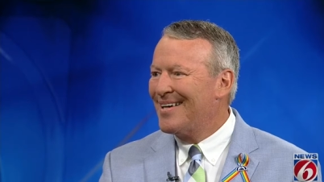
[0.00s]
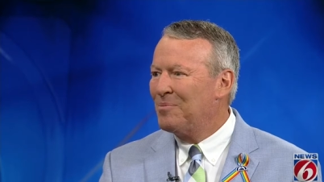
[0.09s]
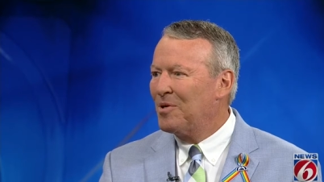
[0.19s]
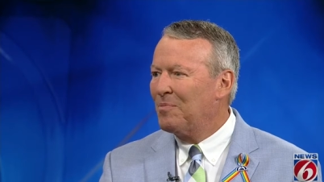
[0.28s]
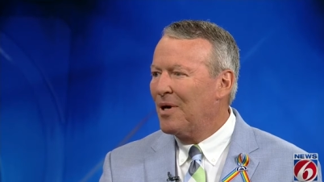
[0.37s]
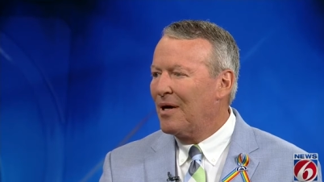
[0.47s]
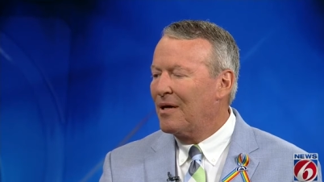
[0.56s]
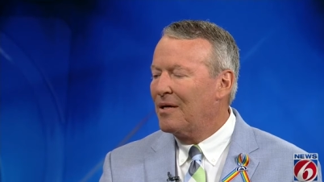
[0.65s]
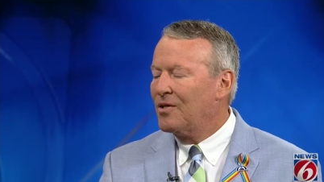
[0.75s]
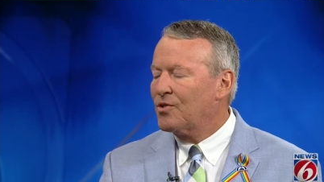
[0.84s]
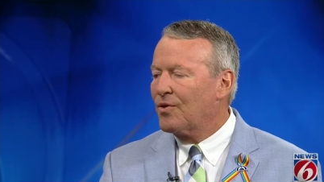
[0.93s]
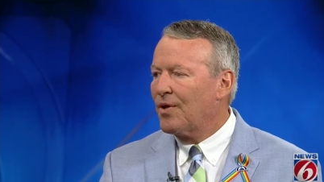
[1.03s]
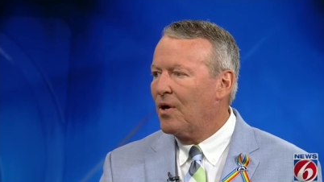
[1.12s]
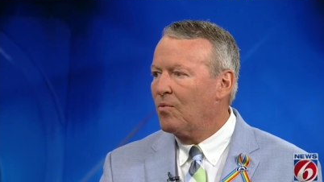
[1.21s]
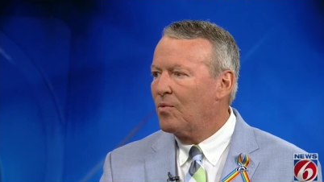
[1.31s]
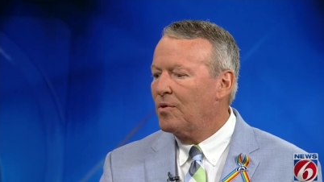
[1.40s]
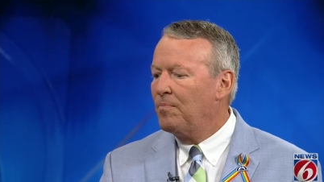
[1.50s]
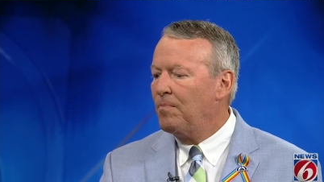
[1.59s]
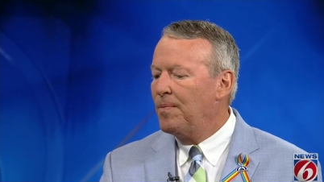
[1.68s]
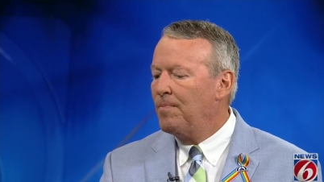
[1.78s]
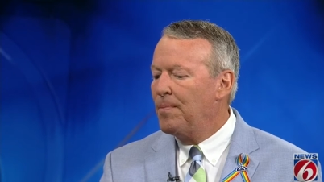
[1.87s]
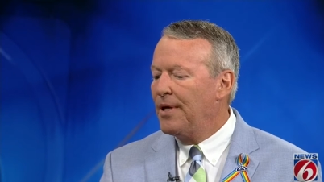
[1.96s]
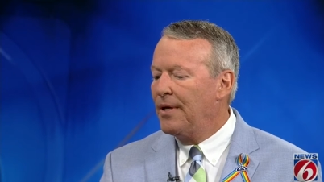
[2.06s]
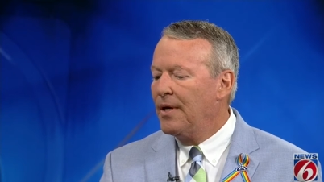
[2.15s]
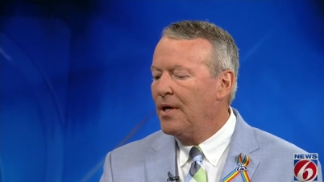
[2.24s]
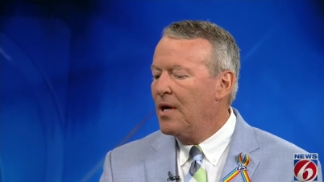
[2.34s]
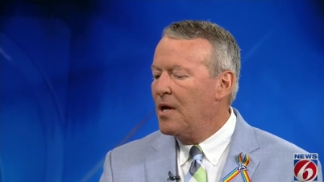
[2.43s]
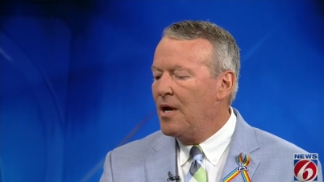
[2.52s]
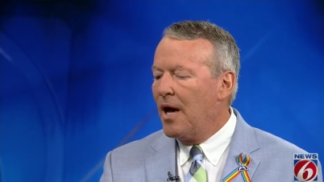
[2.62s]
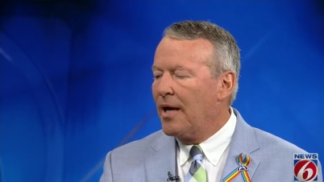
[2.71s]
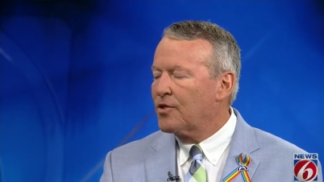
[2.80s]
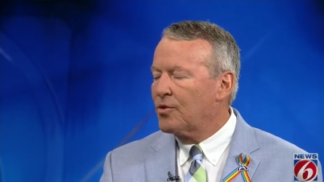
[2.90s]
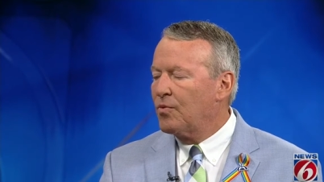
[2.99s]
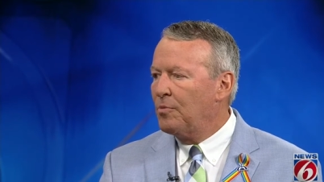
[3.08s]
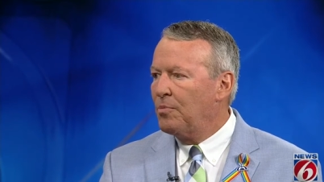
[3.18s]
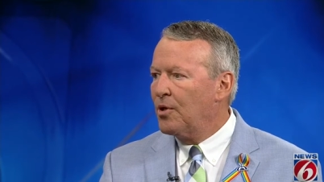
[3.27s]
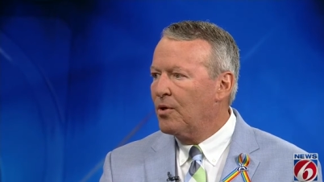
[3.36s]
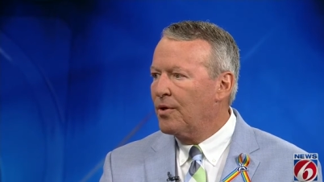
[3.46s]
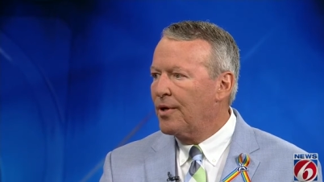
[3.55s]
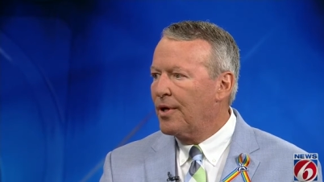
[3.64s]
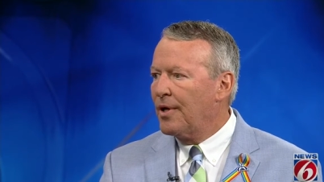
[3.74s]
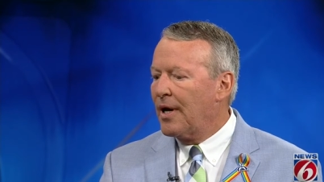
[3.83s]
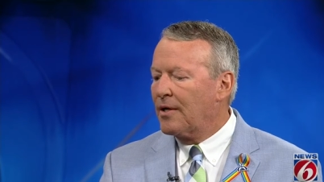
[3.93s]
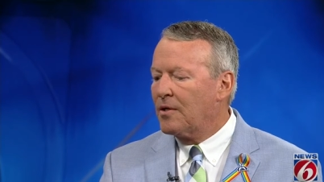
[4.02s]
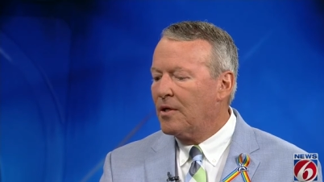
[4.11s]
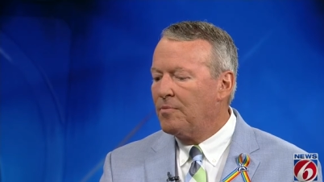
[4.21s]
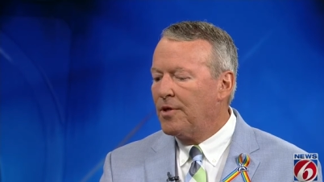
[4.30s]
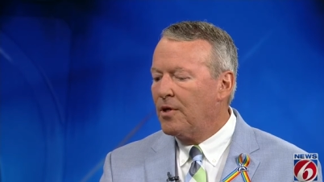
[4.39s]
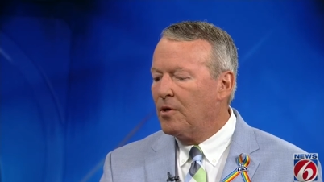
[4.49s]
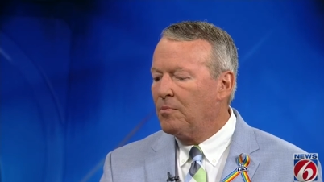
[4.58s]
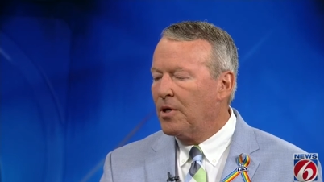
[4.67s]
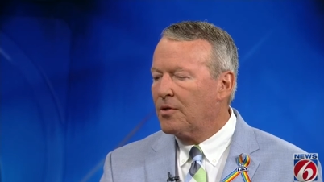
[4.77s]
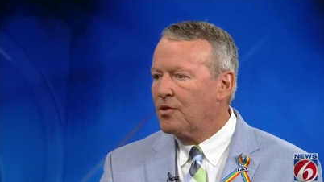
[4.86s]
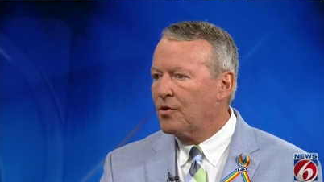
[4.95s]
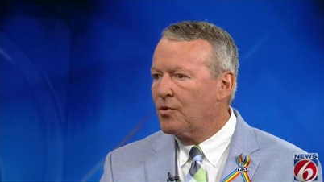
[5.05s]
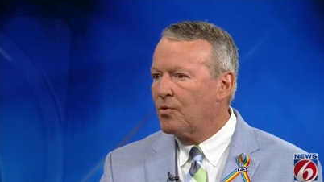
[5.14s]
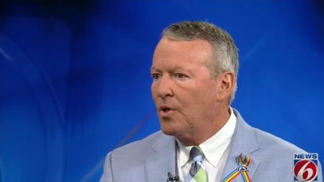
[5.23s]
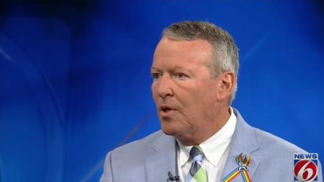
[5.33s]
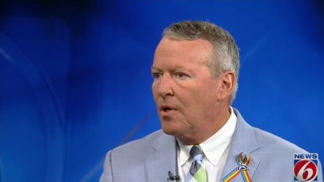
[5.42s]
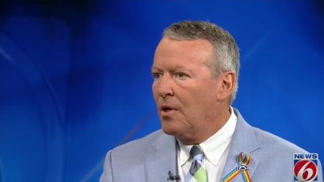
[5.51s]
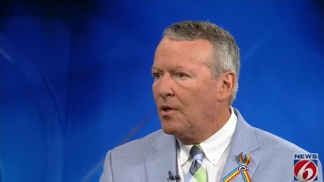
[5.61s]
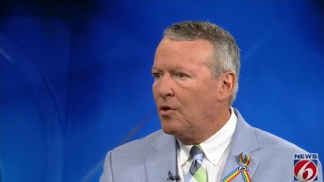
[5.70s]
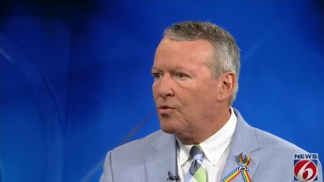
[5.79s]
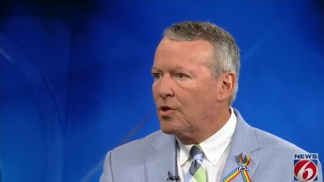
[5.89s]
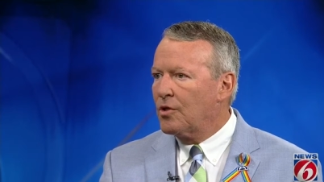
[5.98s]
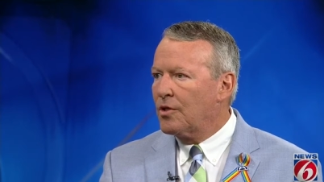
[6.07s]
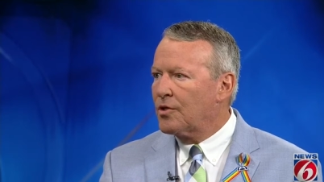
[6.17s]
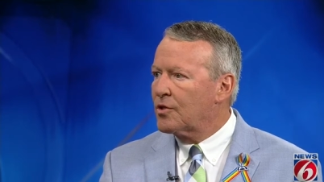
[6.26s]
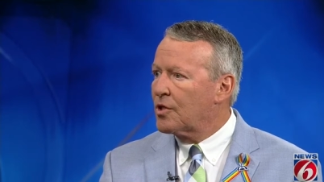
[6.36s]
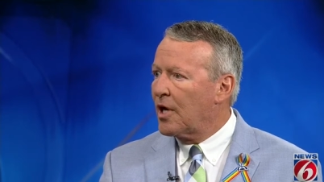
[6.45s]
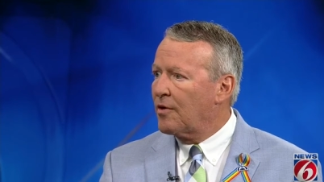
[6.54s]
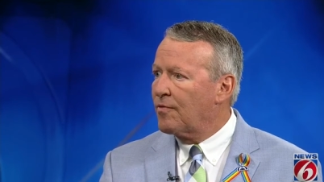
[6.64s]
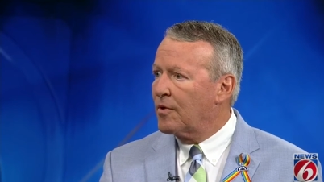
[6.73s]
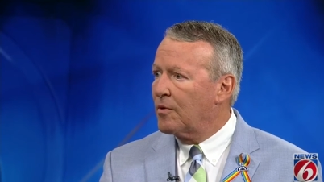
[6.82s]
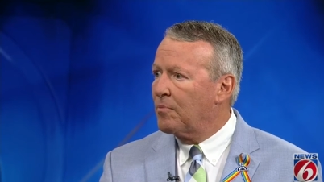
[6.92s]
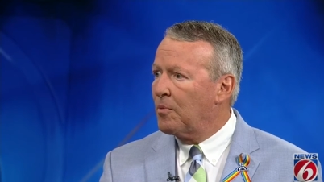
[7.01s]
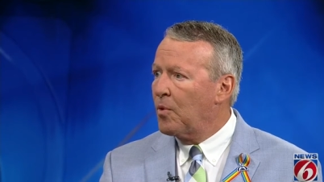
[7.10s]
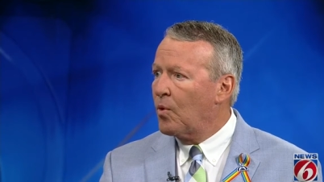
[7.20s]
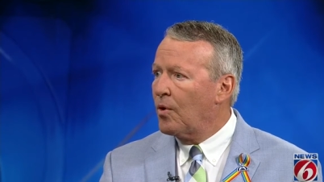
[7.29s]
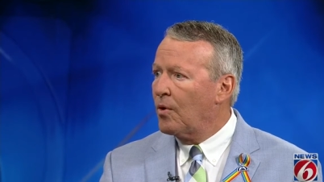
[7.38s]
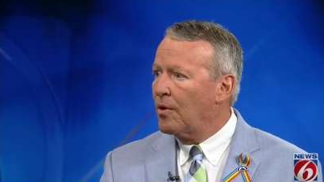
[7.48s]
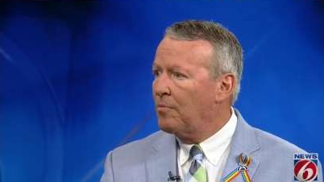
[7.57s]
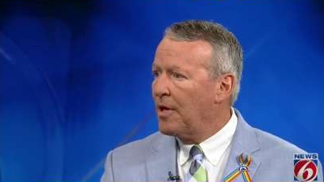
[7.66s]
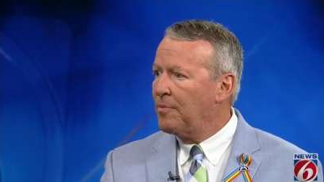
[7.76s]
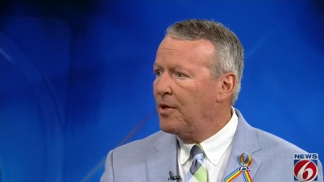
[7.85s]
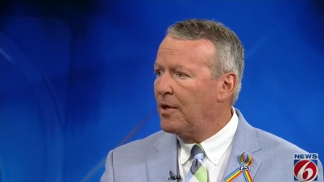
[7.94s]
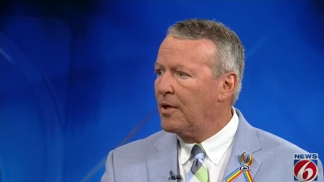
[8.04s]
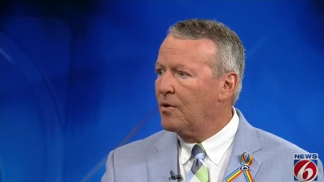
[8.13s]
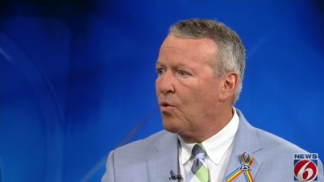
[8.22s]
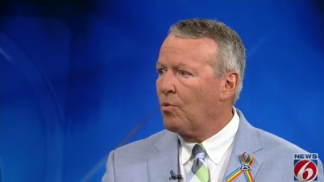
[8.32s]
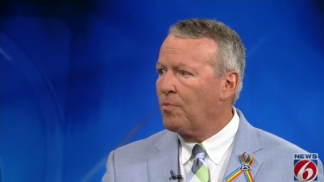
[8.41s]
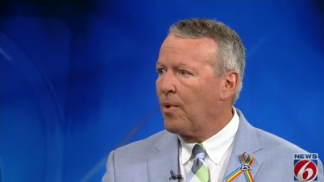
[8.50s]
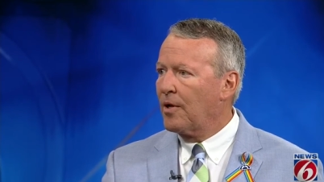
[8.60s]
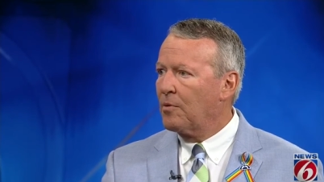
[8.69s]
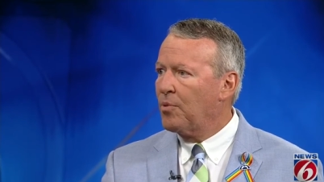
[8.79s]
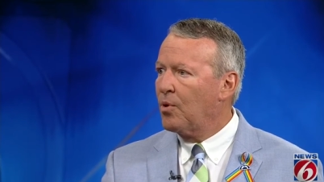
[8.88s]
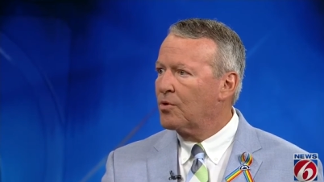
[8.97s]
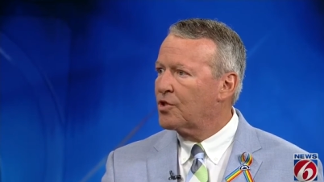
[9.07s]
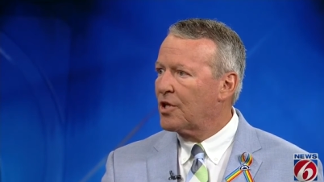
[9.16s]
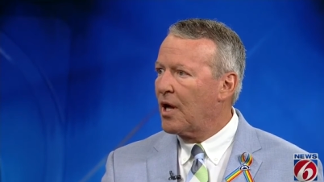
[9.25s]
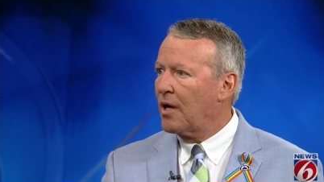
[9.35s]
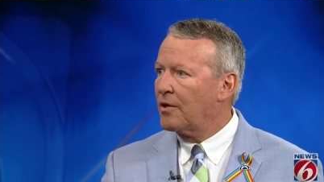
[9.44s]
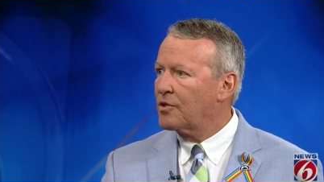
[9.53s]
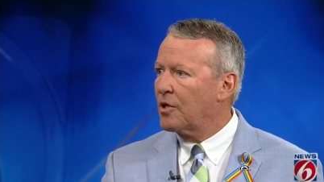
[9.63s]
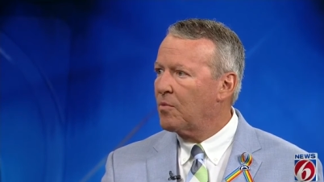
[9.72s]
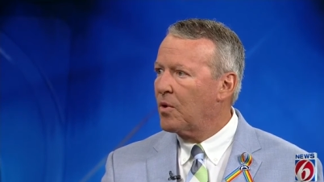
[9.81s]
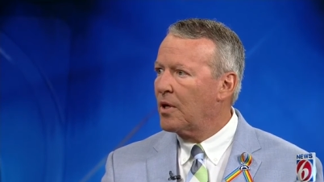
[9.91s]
but my initial thought would be not to rebuild a nightclub there, but to use it as a site for the memorial and maybe incorporate the Pulse sign in some way.